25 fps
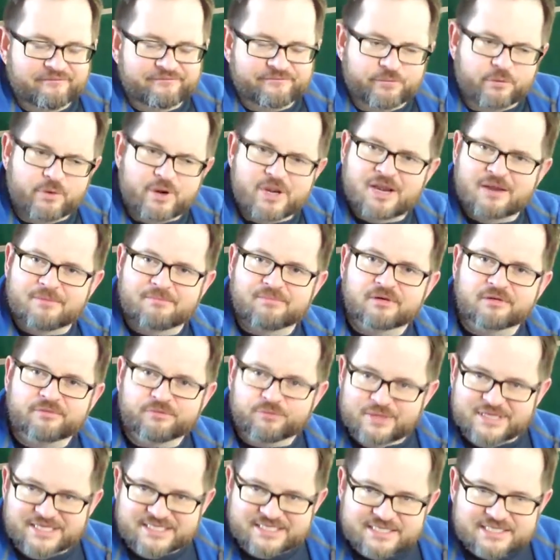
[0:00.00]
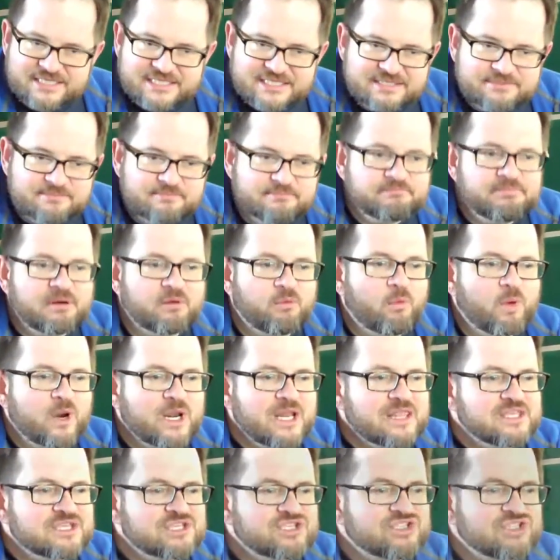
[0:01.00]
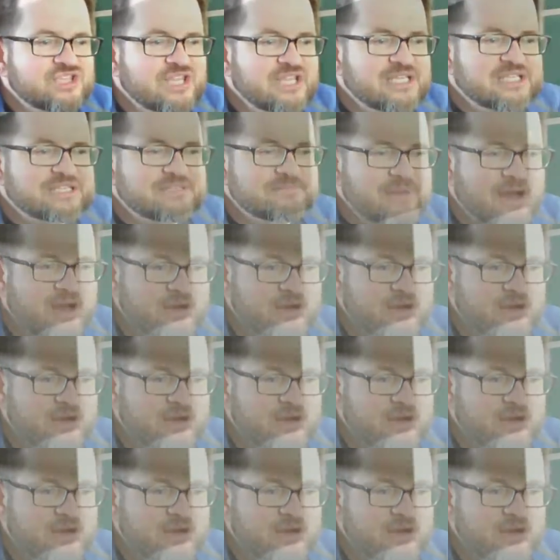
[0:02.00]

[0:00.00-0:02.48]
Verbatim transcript: for a number of reasons, but one of the things